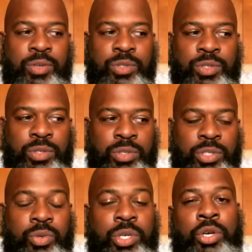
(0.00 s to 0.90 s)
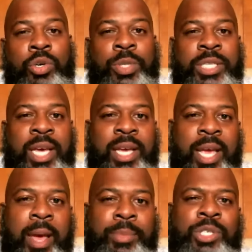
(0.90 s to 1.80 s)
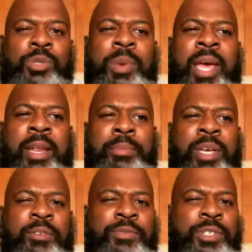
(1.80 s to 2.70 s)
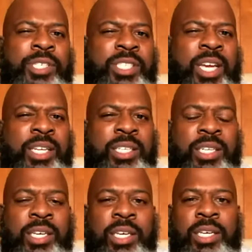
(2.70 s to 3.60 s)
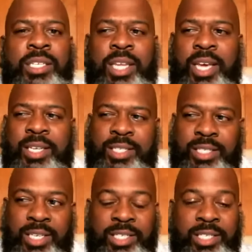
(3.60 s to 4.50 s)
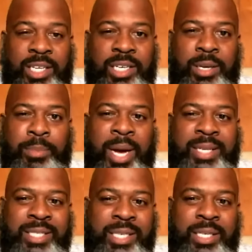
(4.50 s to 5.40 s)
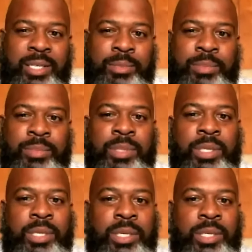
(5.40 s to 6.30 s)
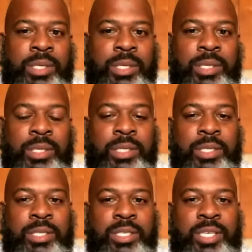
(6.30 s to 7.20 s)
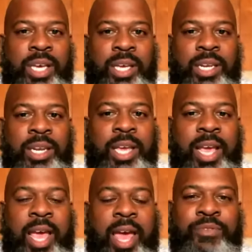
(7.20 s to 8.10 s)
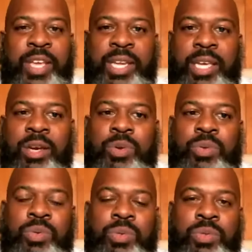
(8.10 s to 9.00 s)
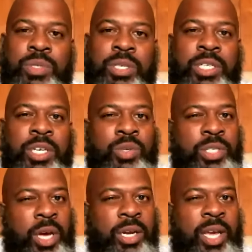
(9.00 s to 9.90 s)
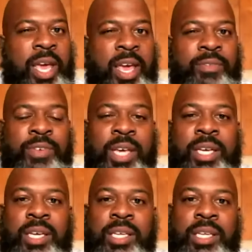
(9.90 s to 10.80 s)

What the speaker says: Now, you cool with that guy, but you mad at me for stating that this nigga in Basim said they got video of your daughter half naked,